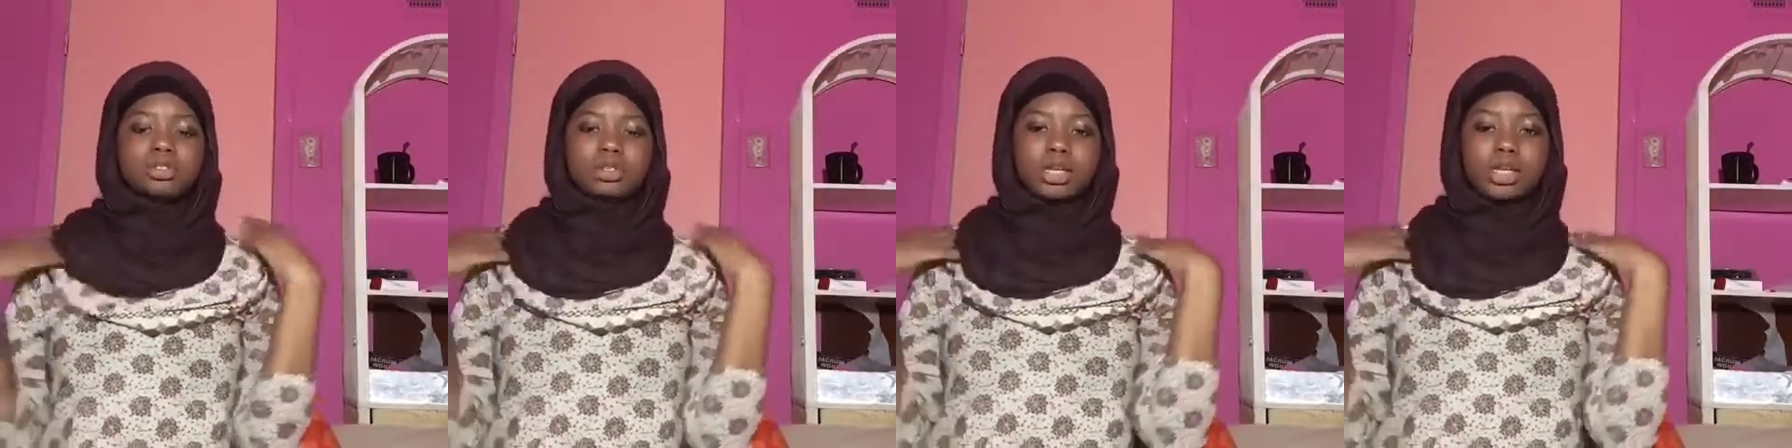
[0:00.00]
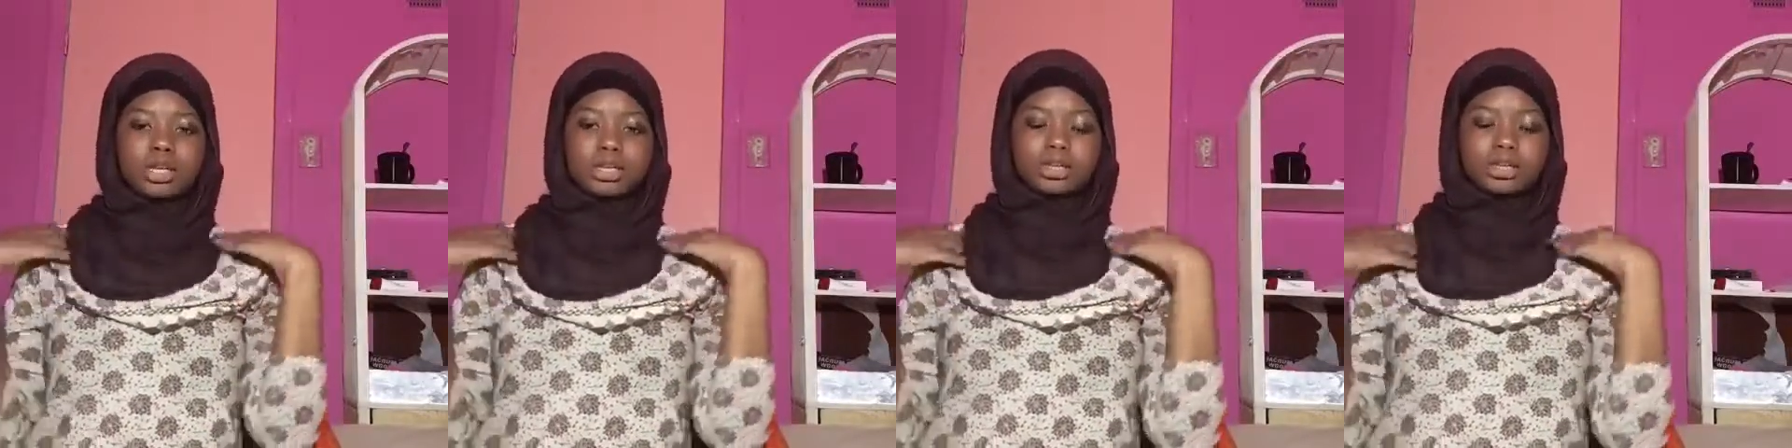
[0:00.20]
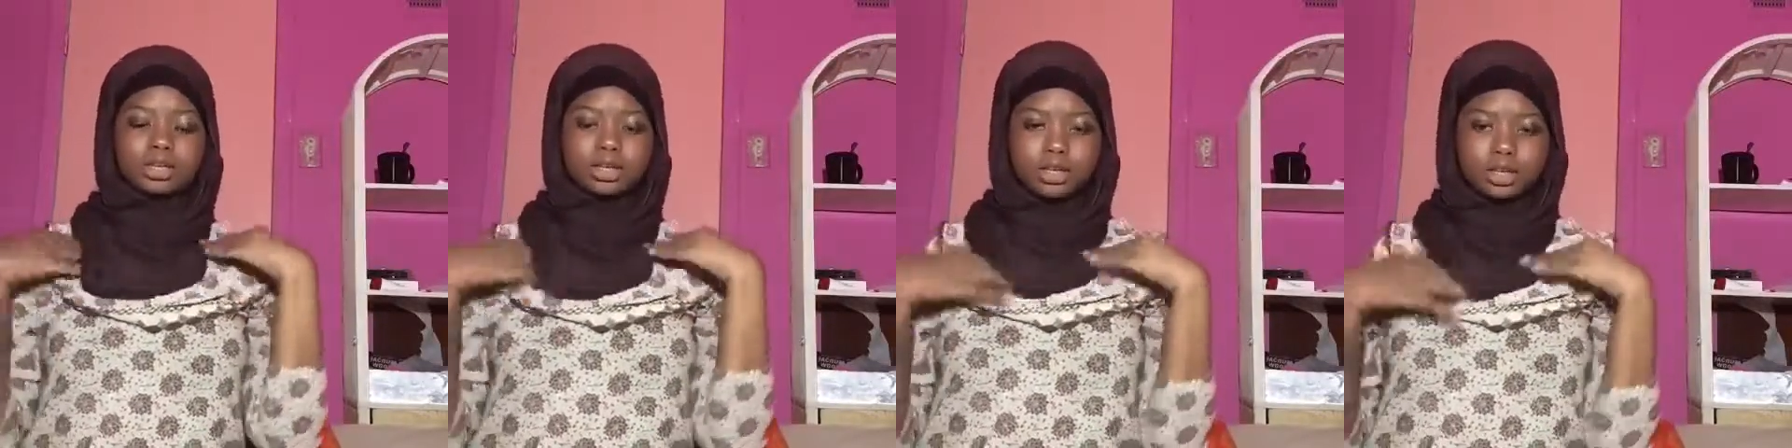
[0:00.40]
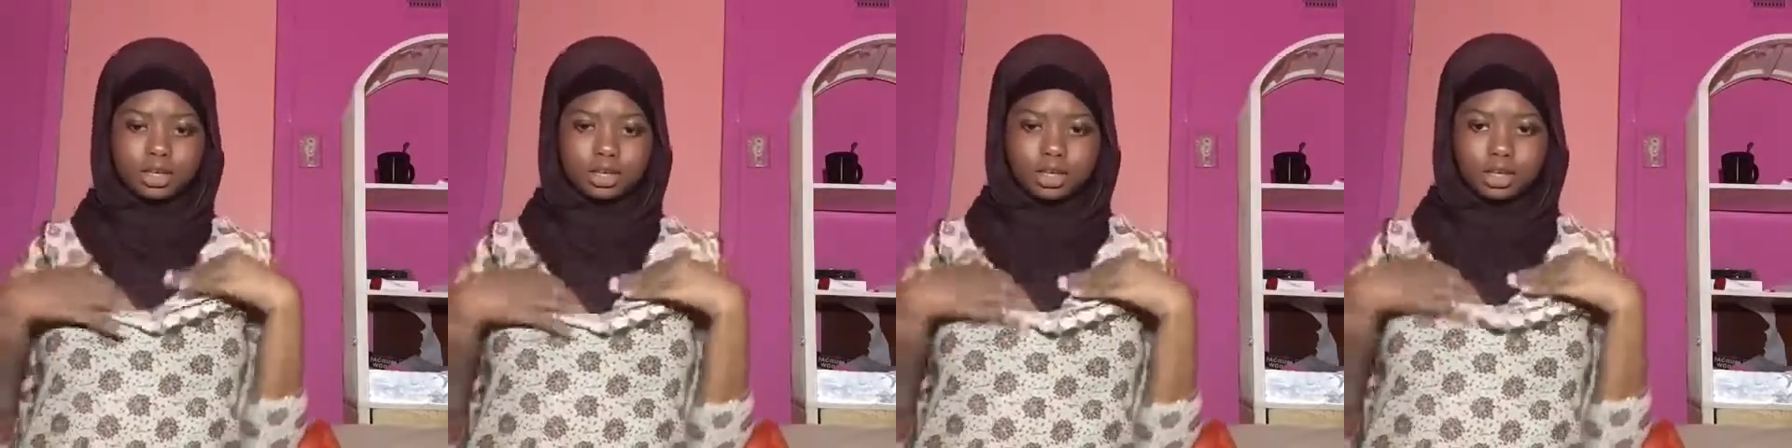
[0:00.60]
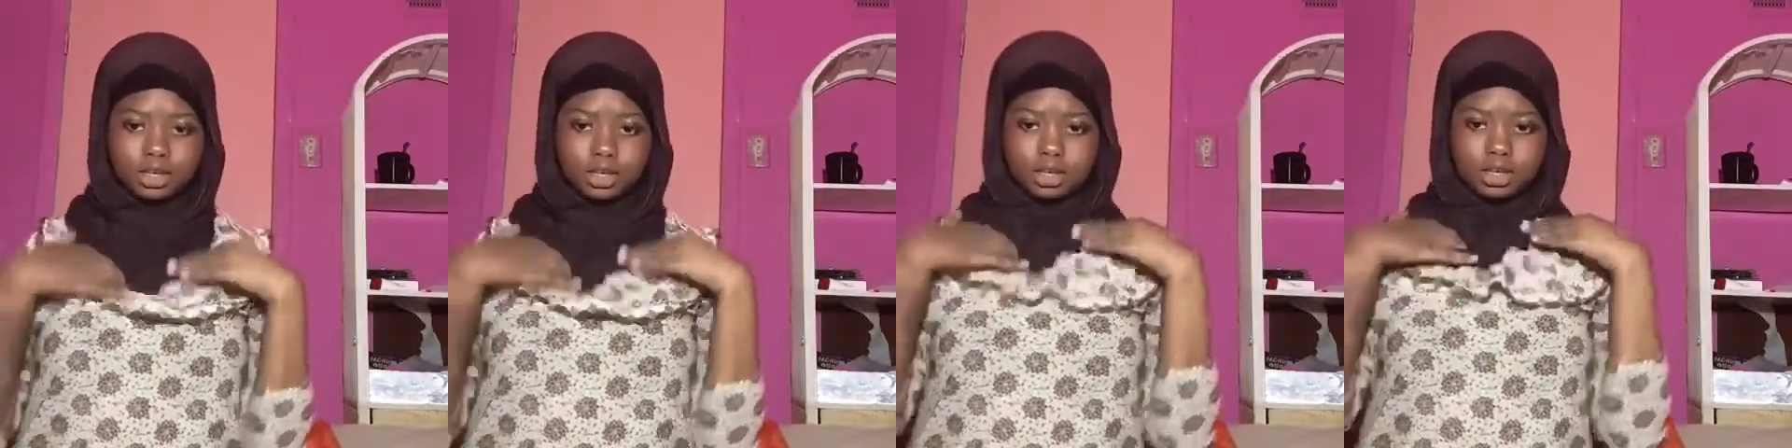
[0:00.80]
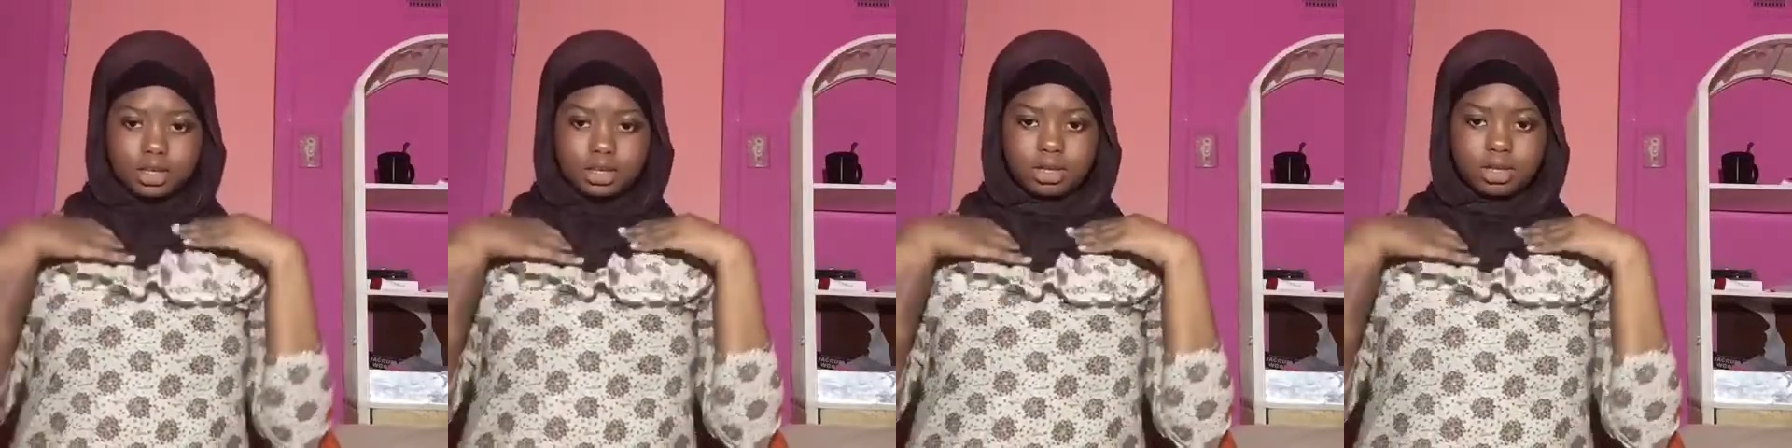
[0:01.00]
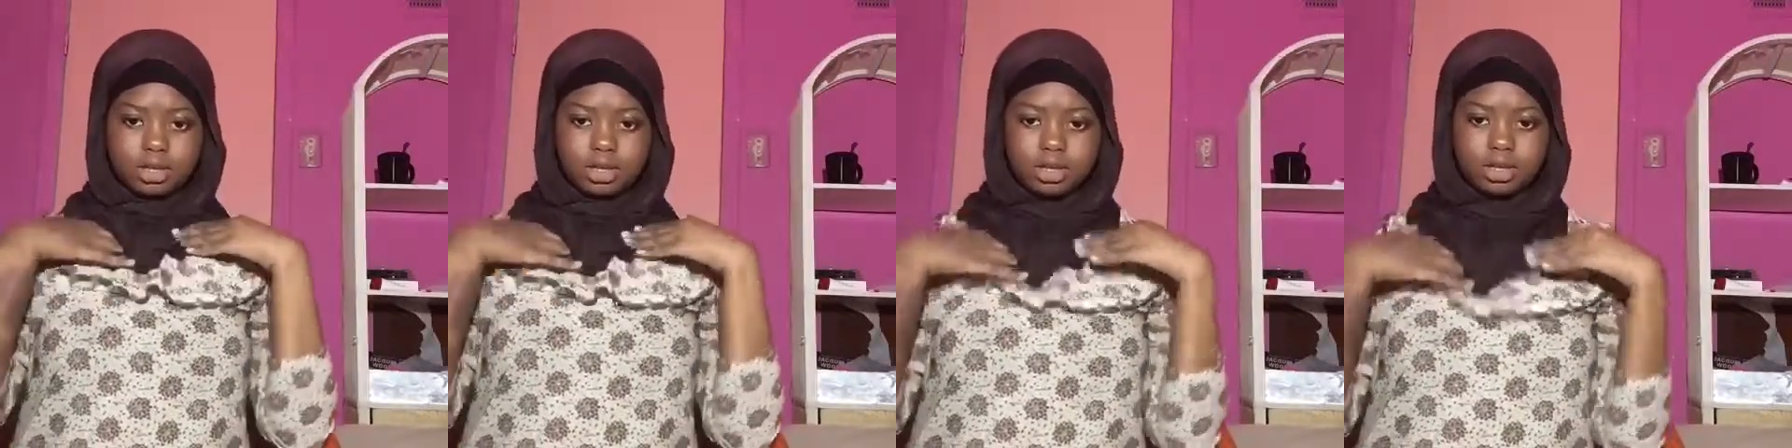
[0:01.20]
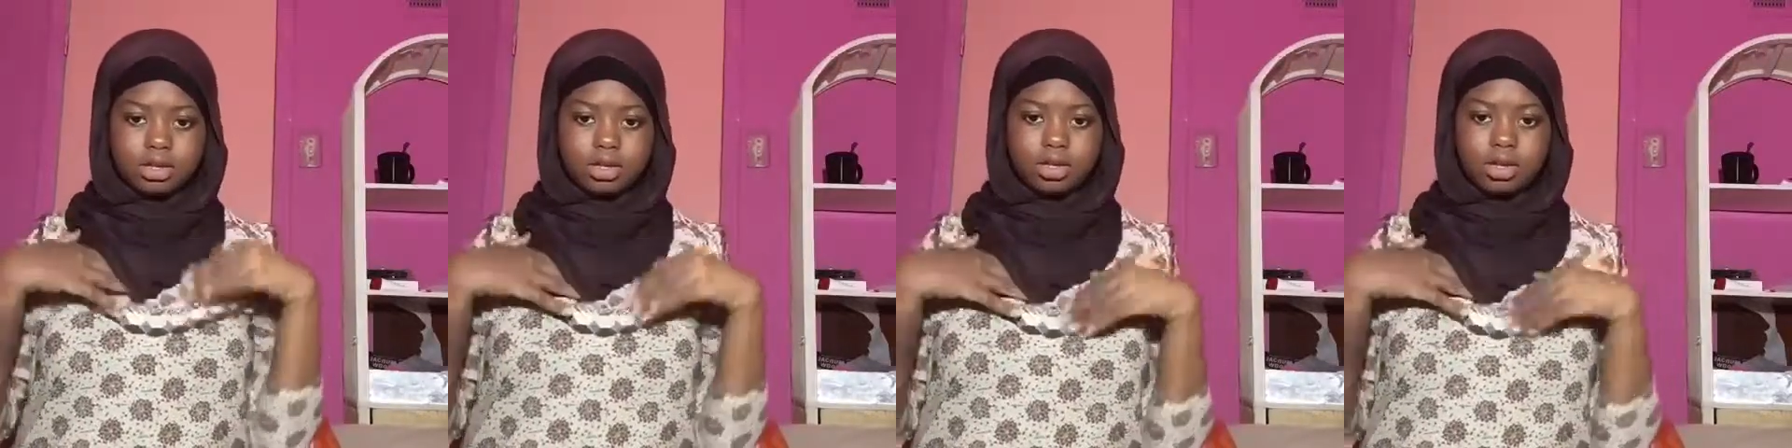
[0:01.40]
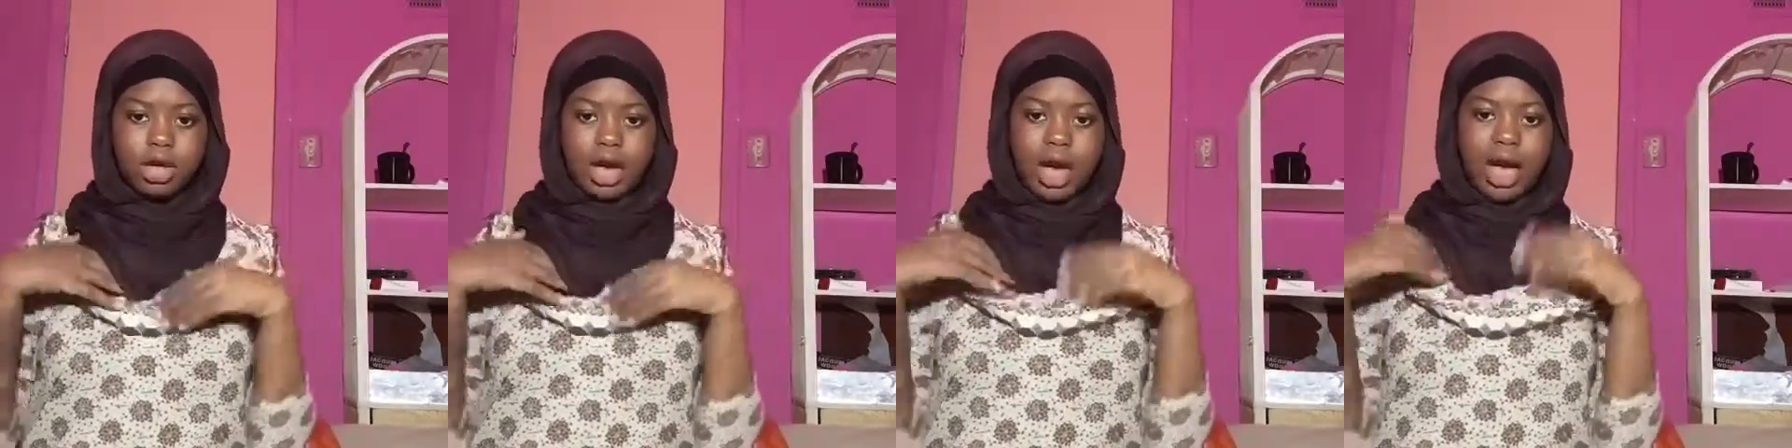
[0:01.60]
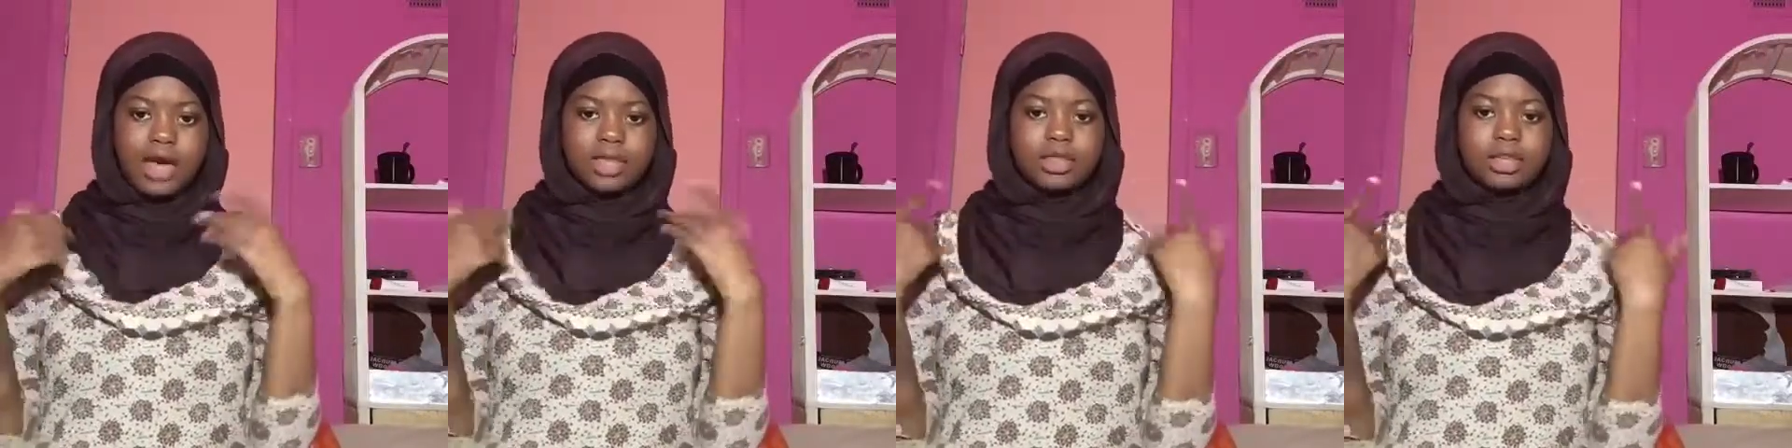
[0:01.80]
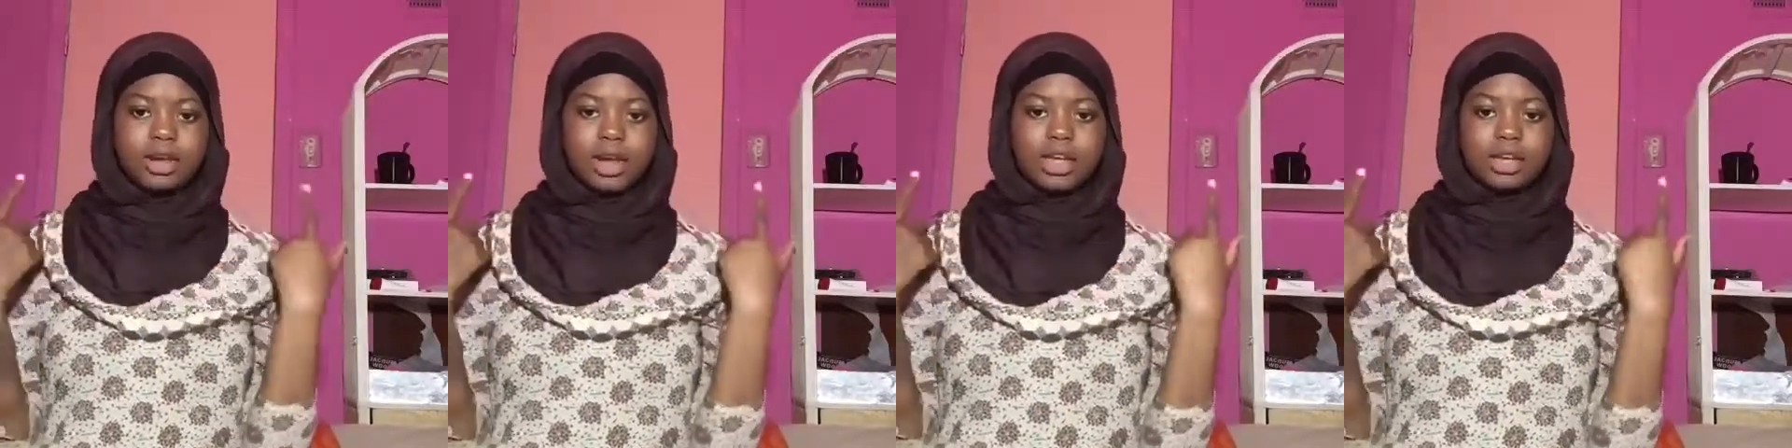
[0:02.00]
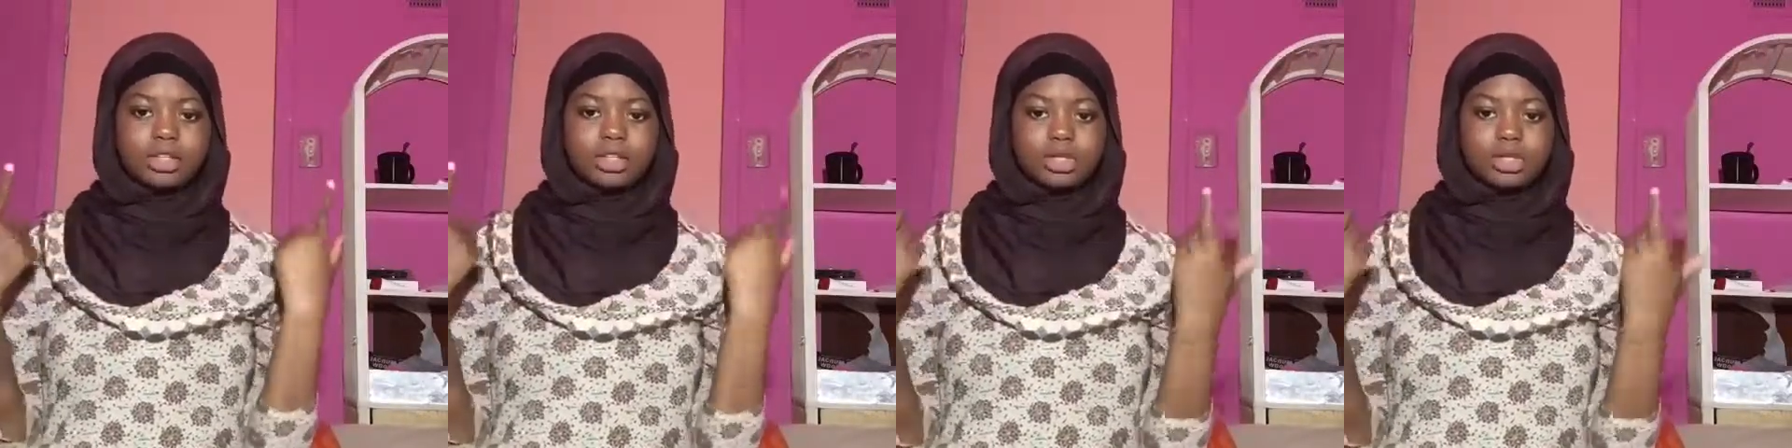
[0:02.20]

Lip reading: like either like a